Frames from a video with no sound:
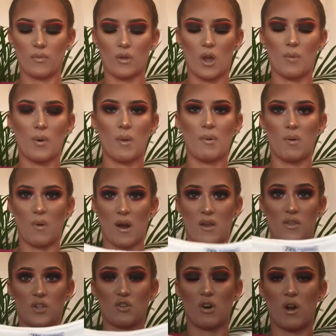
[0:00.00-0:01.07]
probably wear it in
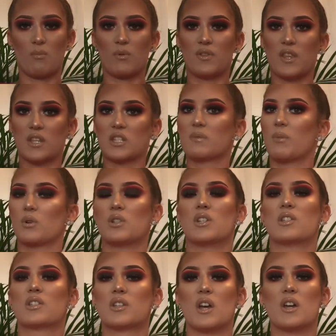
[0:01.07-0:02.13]
the try-on with this
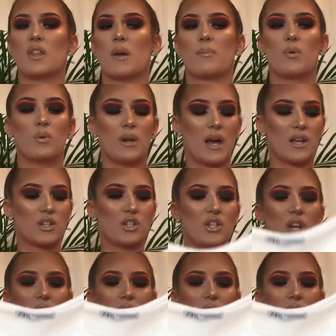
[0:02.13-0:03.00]
spotted skirt that I bought last